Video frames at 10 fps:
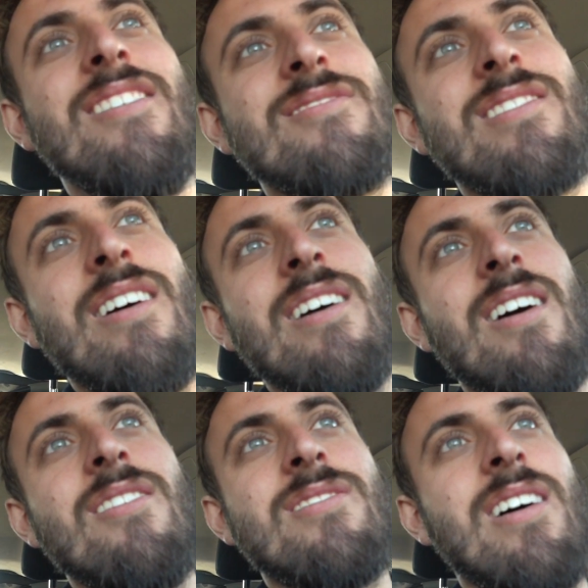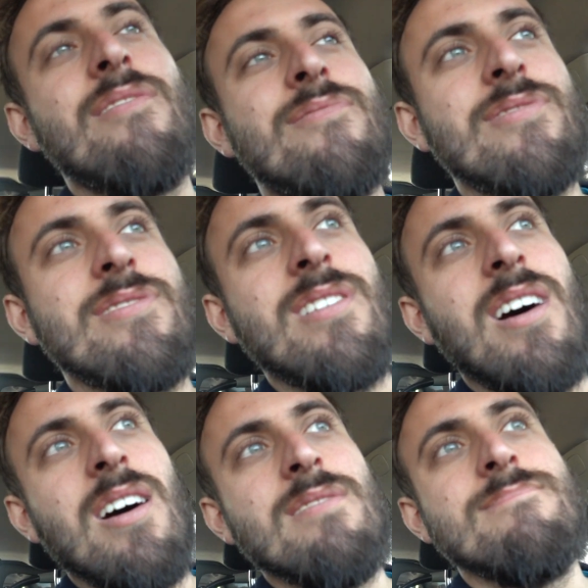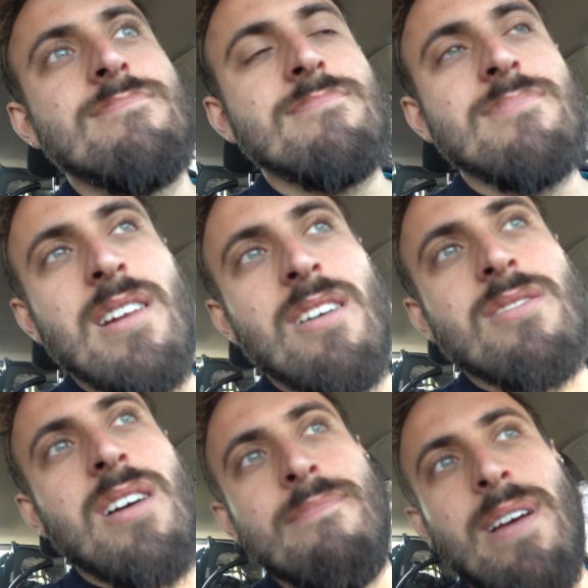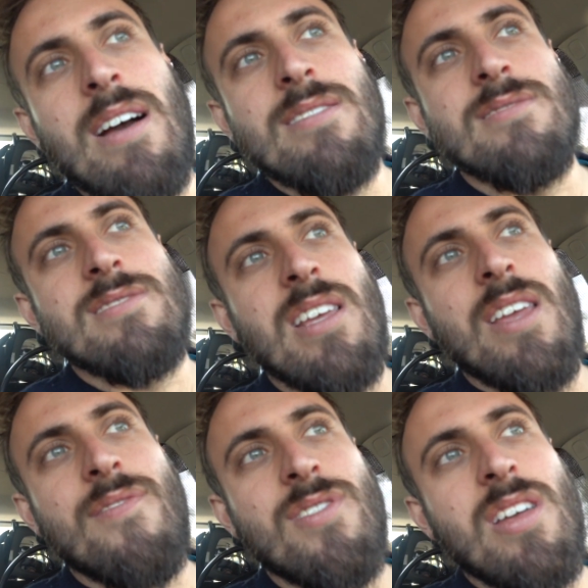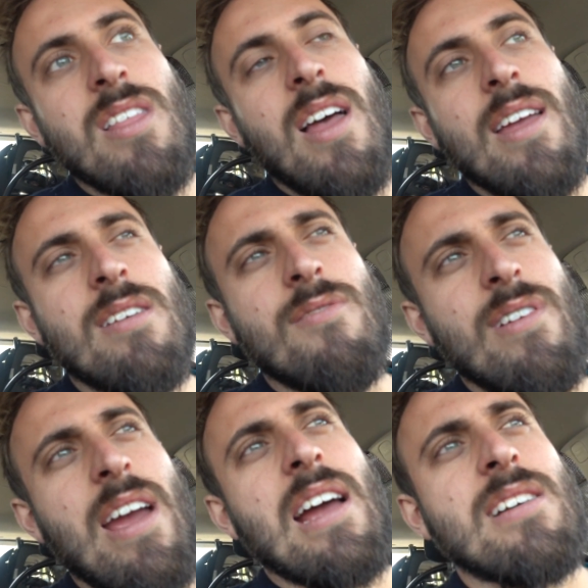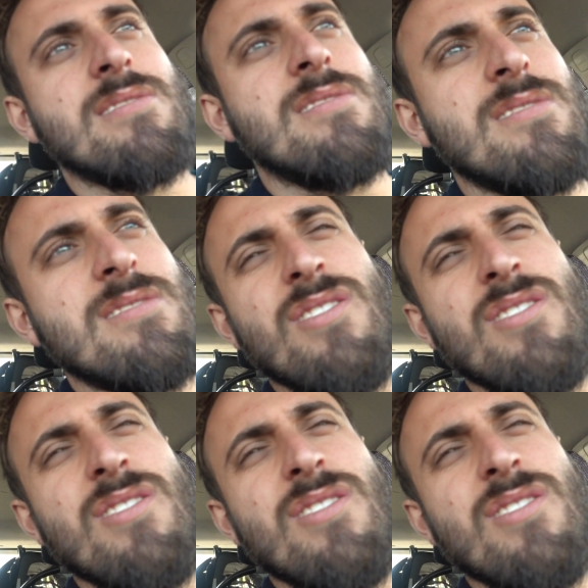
I'll co I'll cover it up, and I'll come out and see if she like reacts.